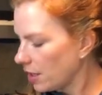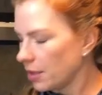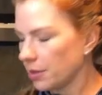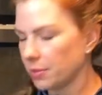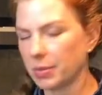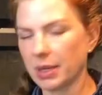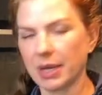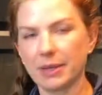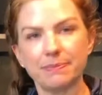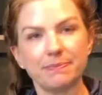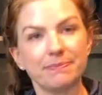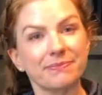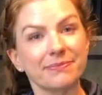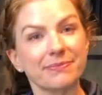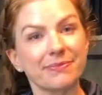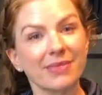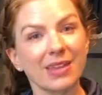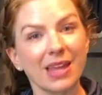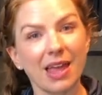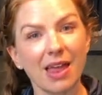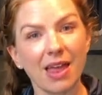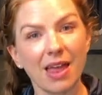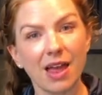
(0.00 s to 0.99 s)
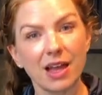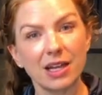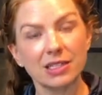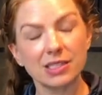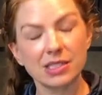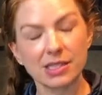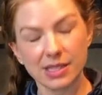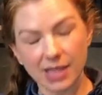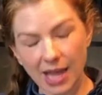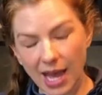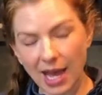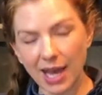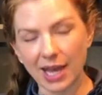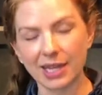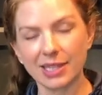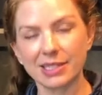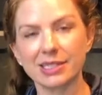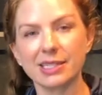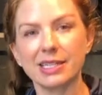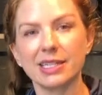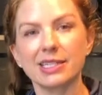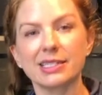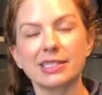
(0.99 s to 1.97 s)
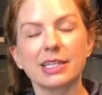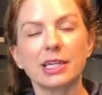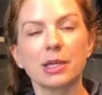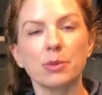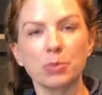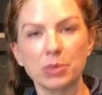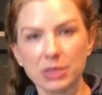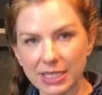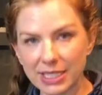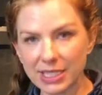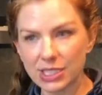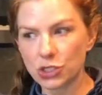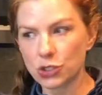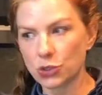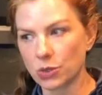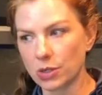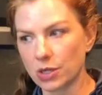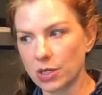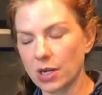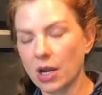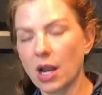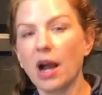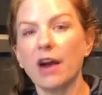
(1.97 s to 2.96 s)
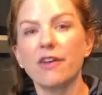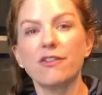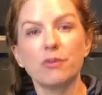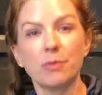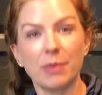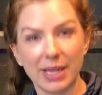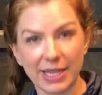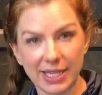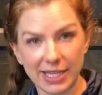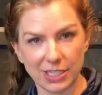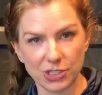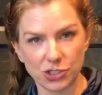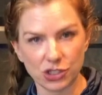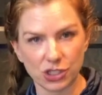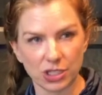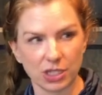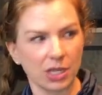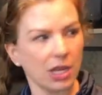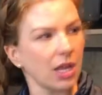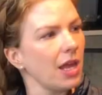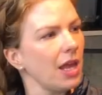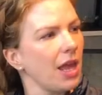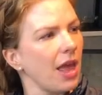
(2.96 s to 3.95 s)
But that is a complete tour of my kitchen